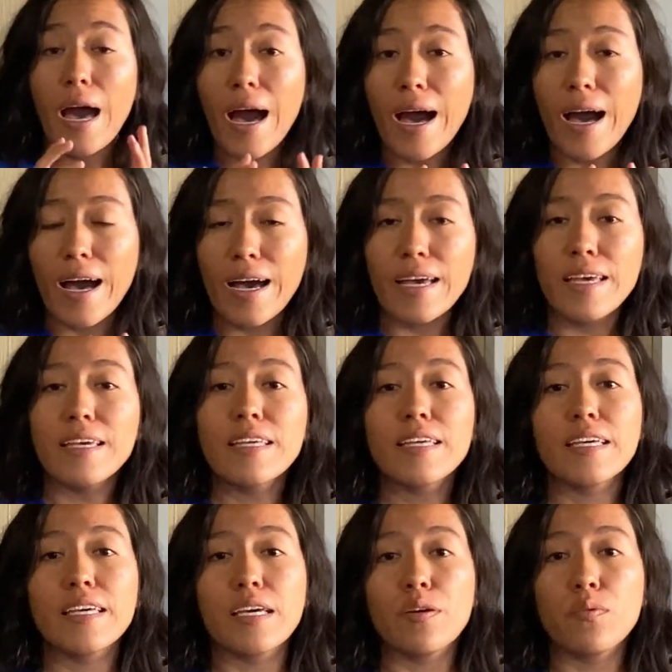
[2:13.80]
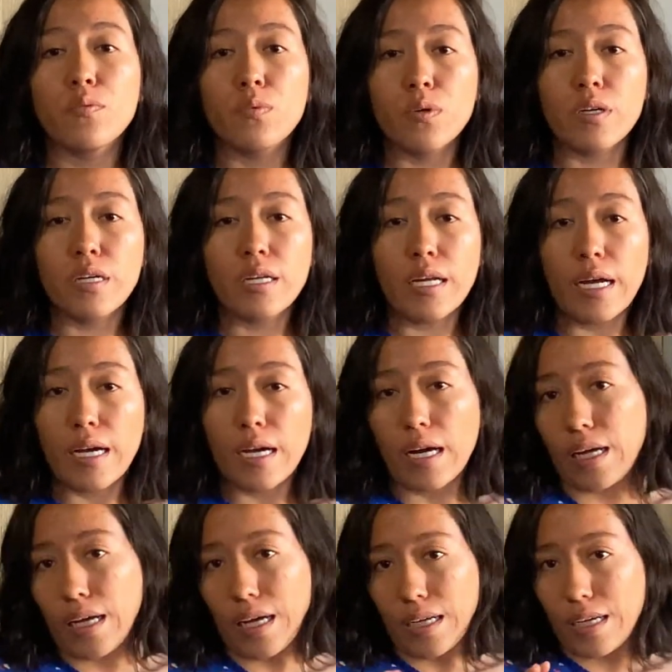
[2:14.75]
I can work
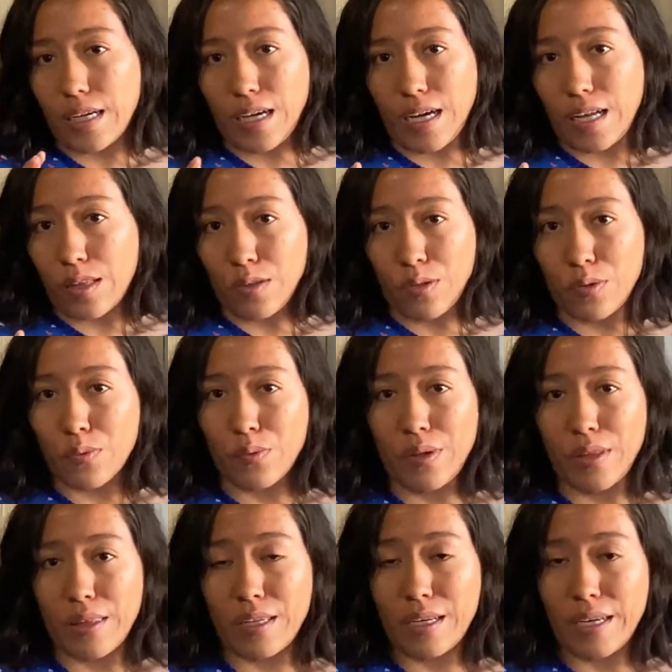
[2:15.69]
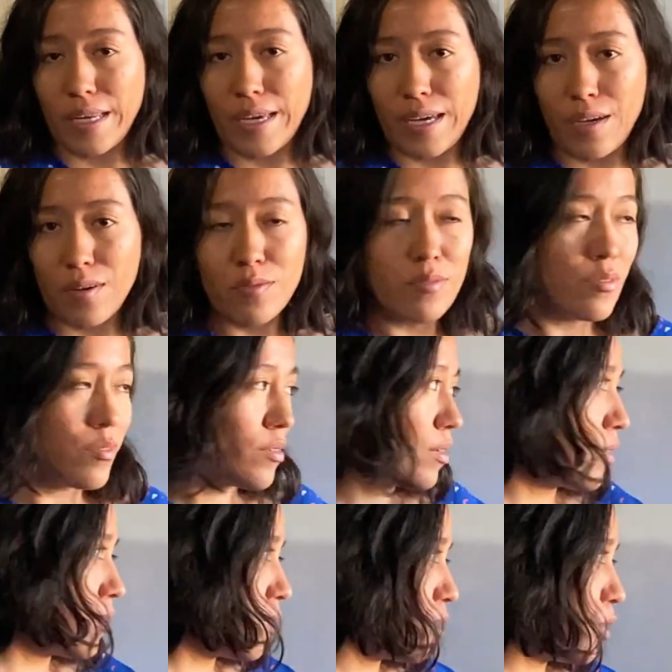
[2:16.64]
along with the noun,
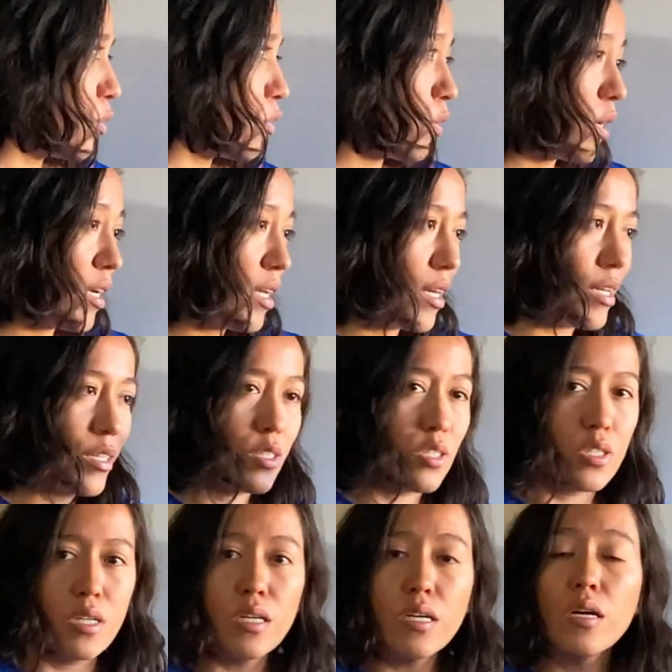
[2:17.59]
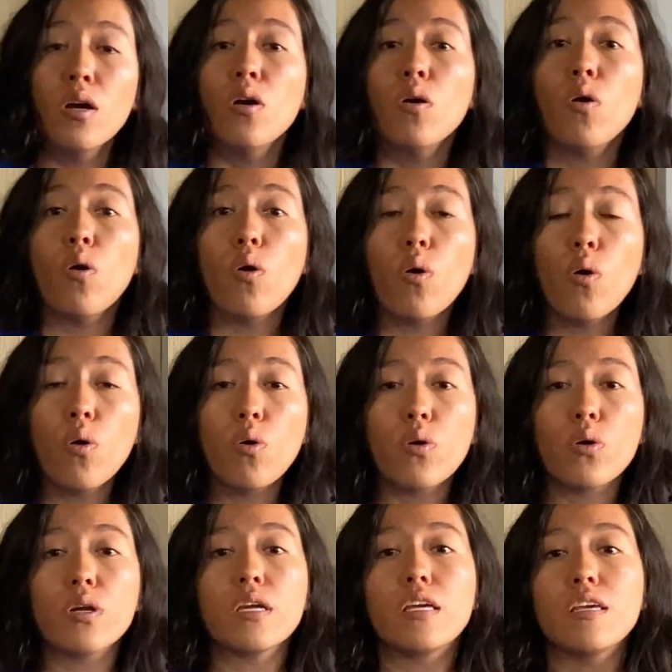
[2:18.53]
no hay leche,
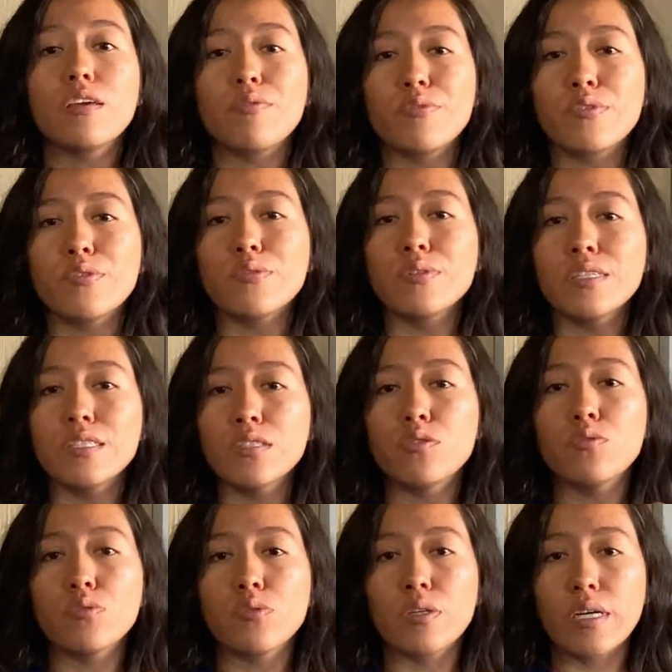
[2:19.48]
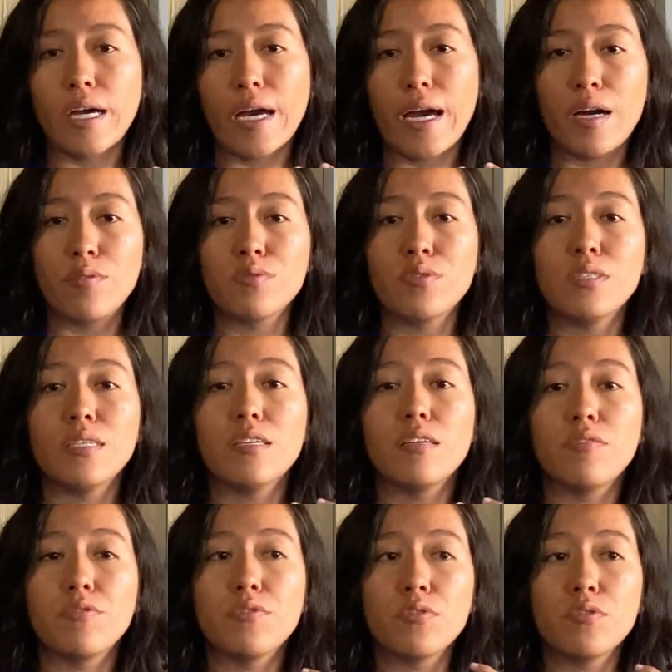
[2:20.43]
or if you need to count,
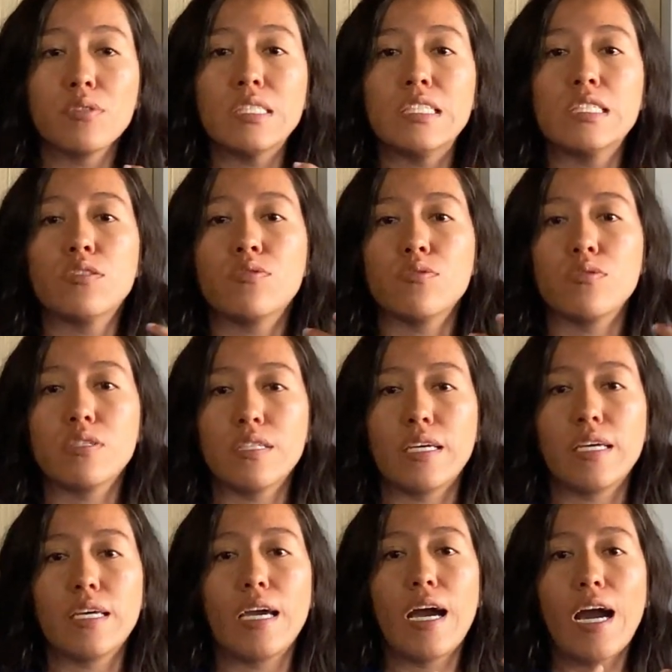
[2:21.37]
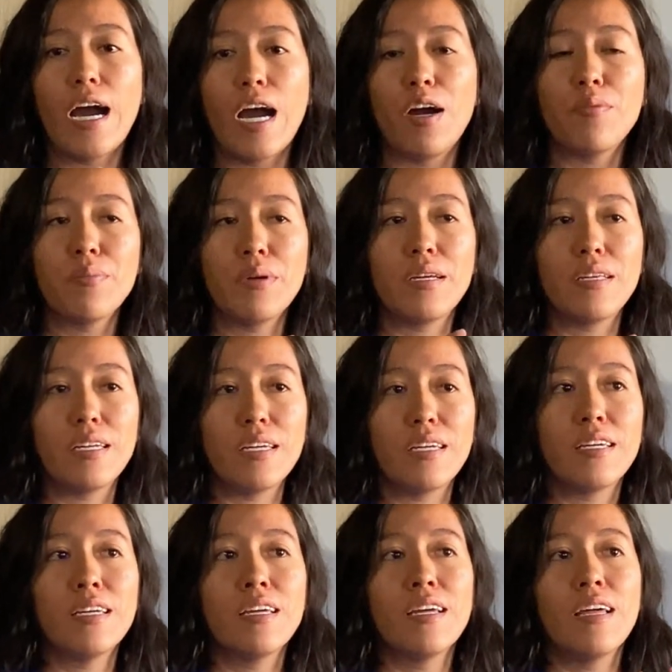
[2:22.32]
if you need to say how
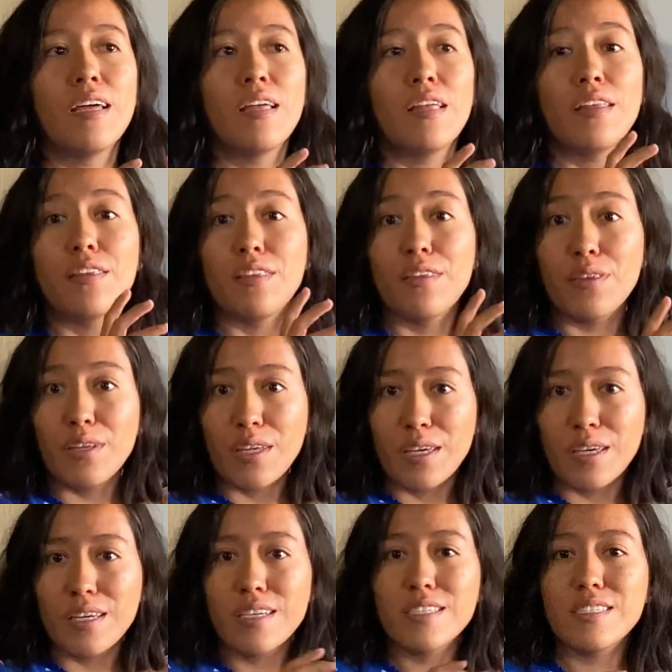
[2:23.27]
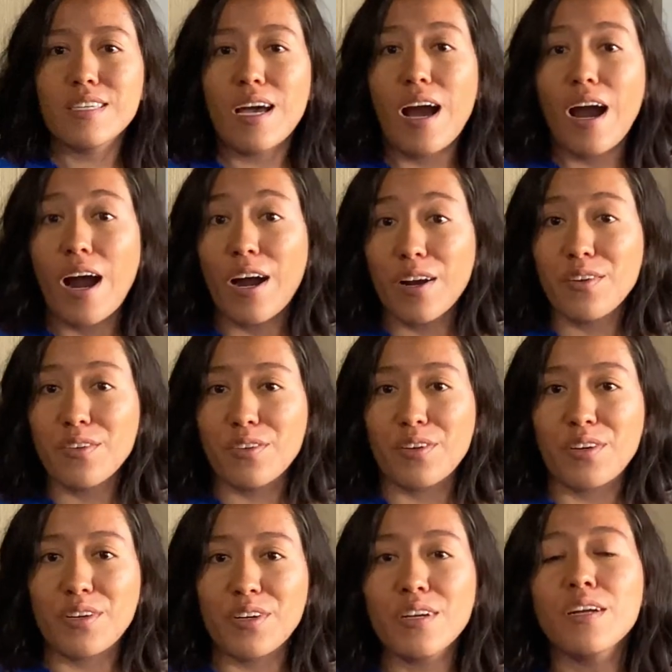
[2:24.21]
many things are
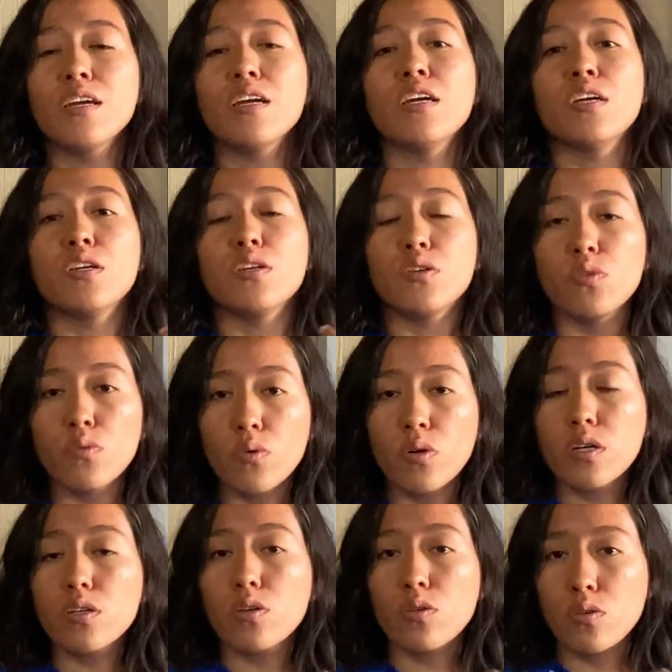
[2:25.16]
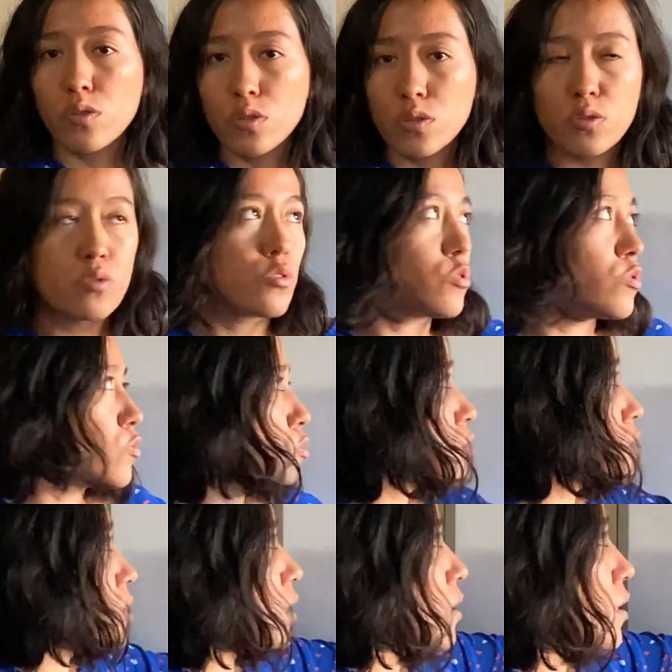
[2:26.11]
there, you are going to
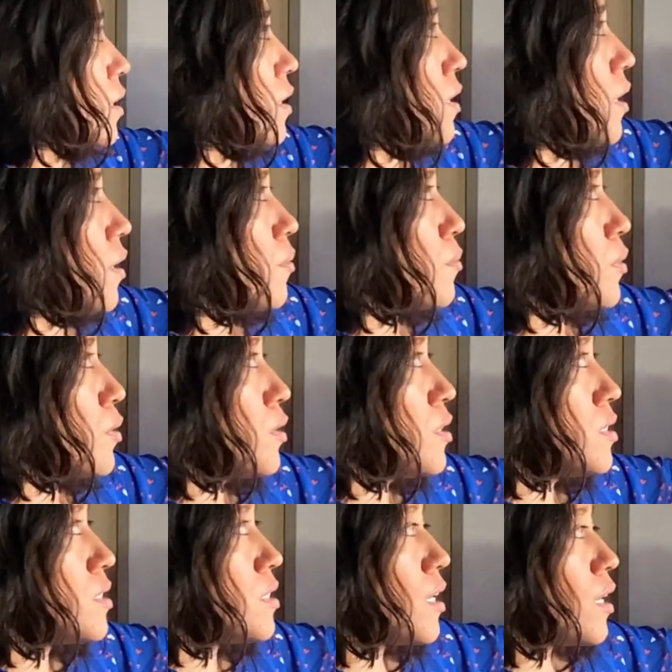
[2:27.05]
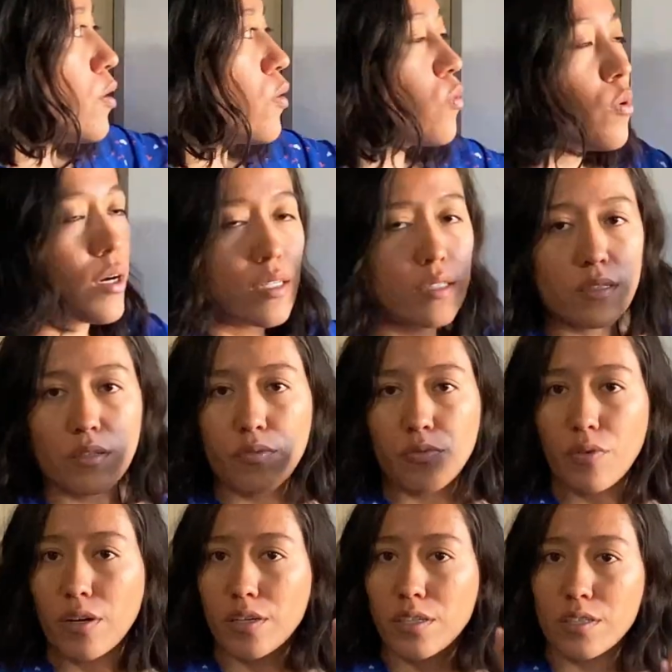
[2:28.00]
use numbers and
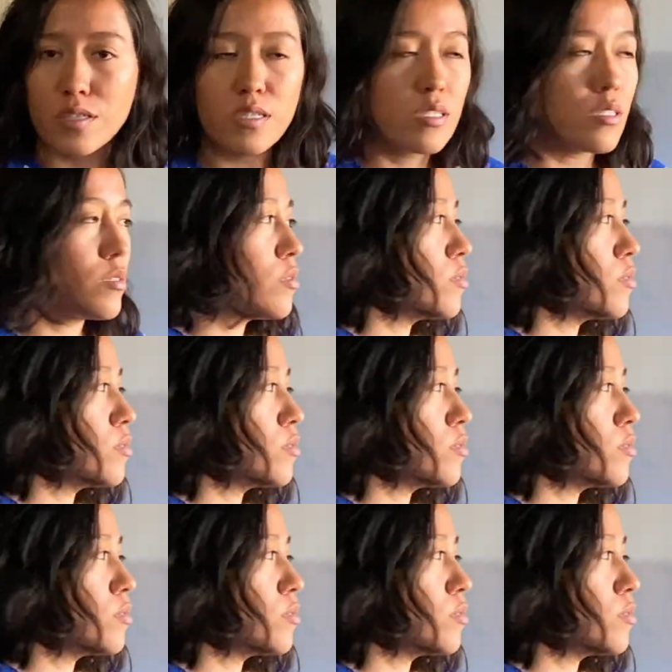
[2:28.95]
quantifiers.